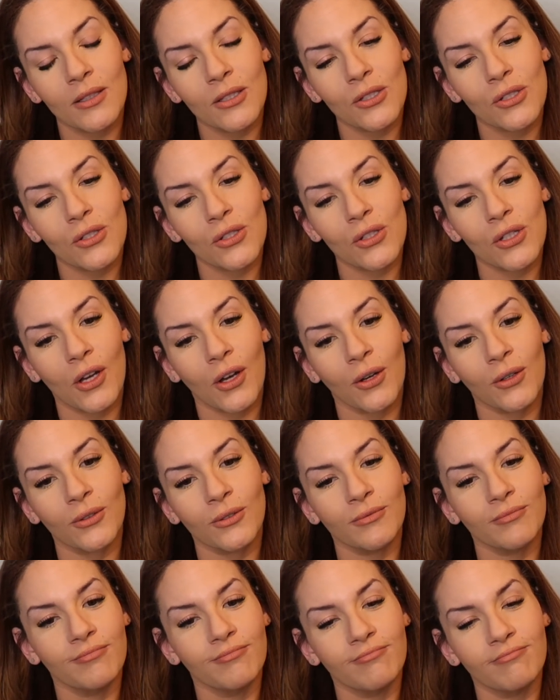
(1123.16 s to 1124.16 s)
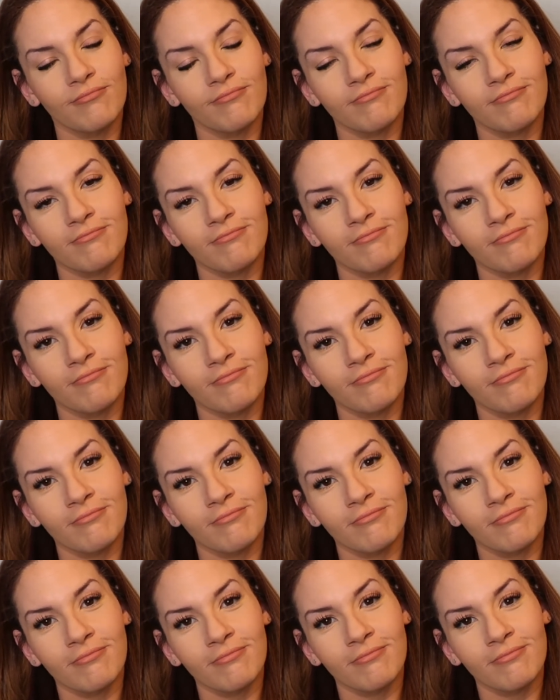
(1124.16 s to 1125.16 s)
So
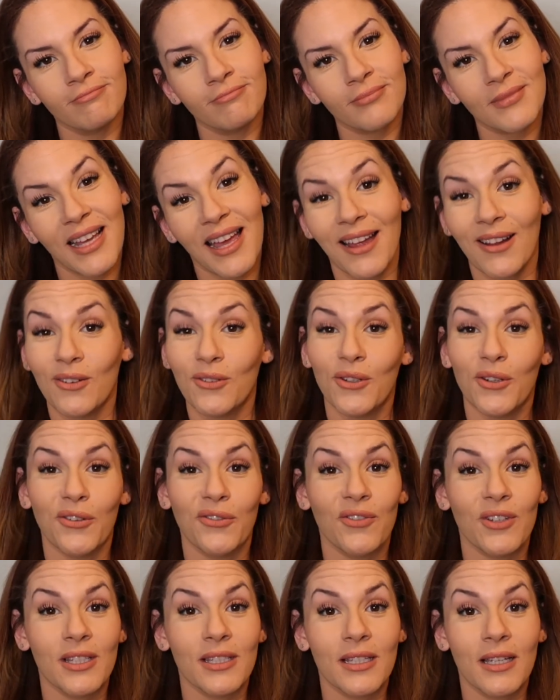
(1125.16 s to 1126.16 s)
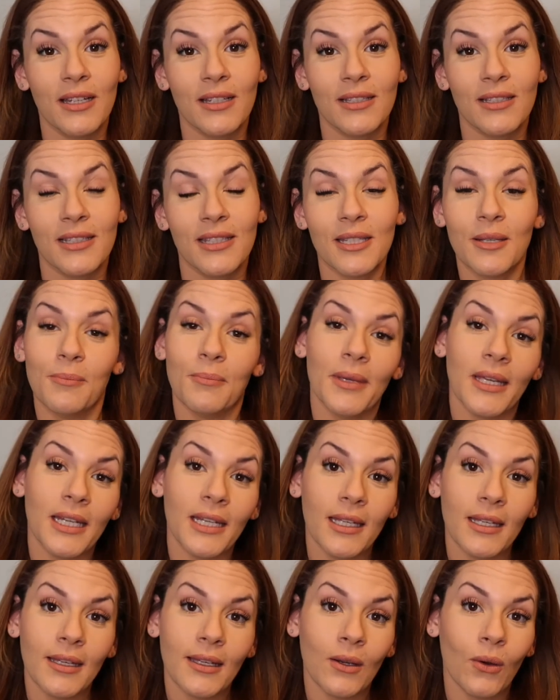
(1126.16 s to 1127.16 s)
I don't know if it's because it's a
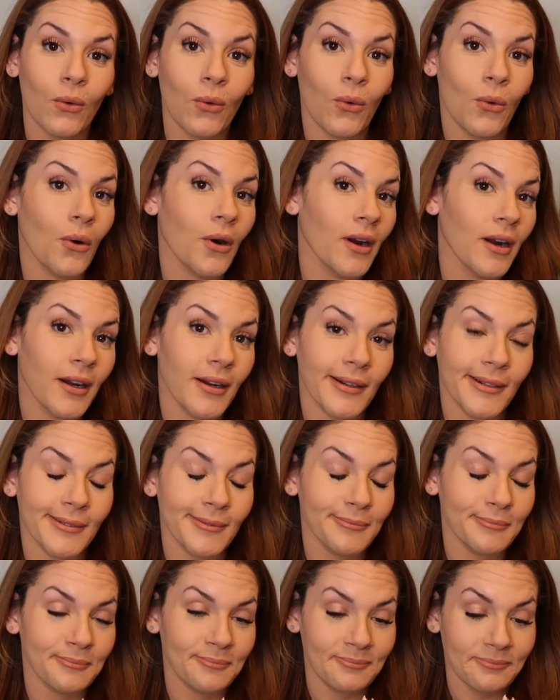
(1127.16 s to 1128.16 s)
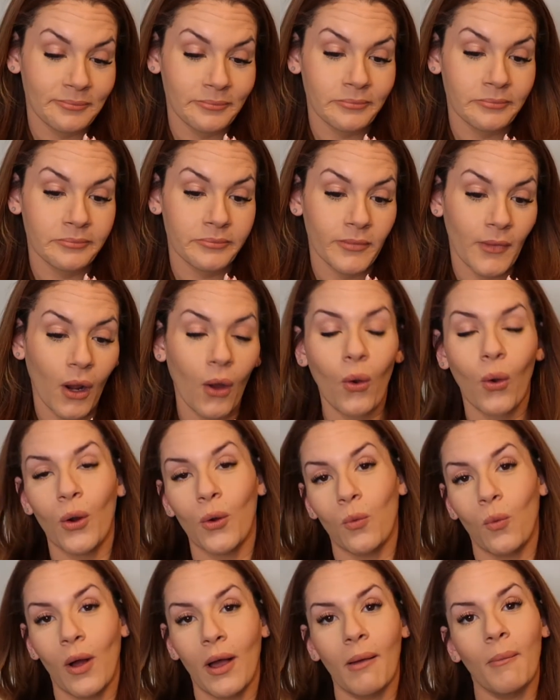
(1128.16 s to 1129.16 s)
mini or
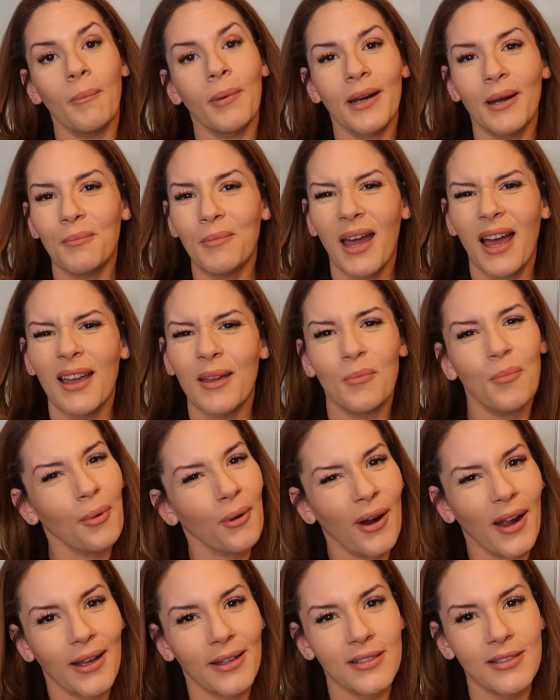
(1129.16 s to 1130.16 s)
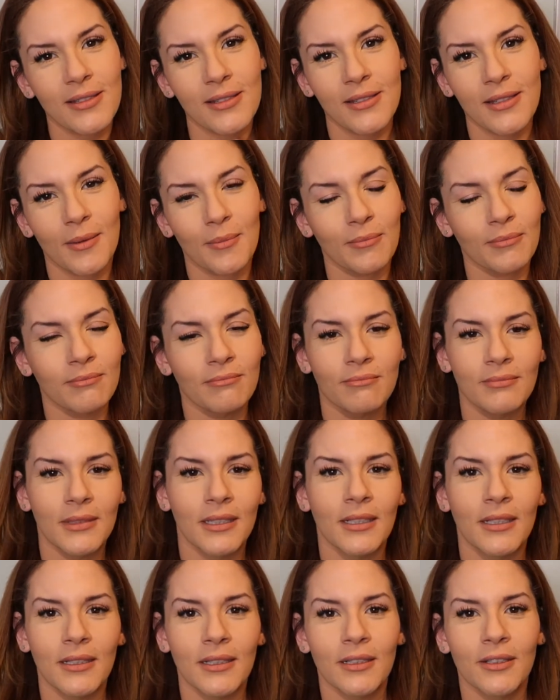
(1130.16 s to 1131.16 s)
what, but I'm not impressed. I'm
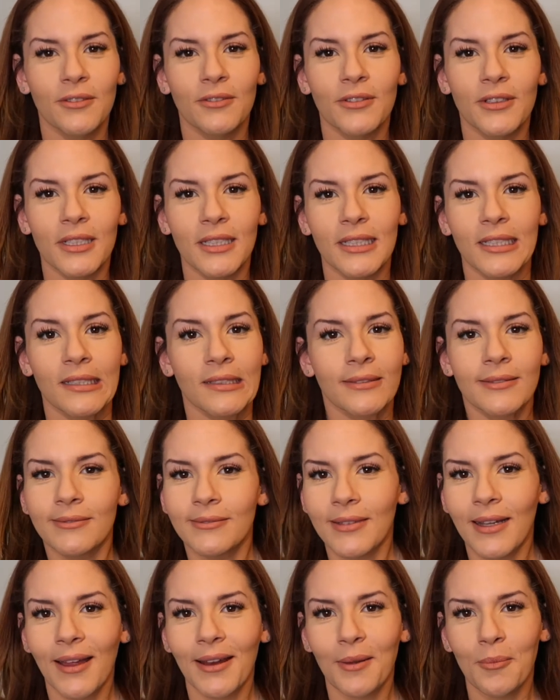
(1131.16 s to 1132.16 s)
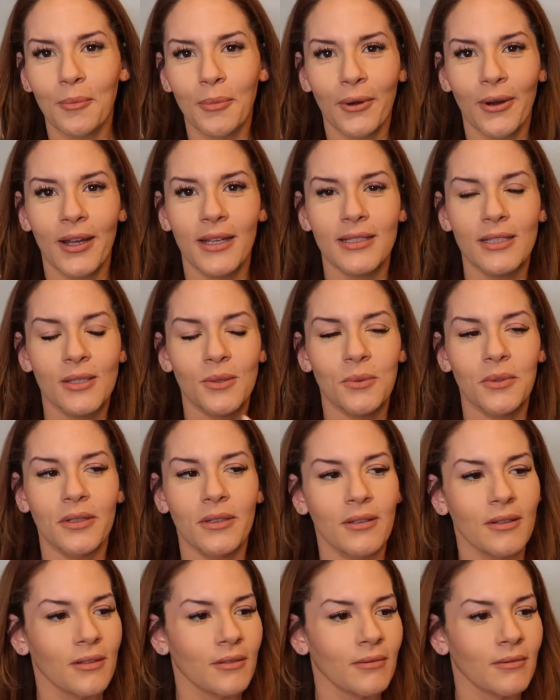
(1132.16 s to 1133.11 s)
really not impressed with.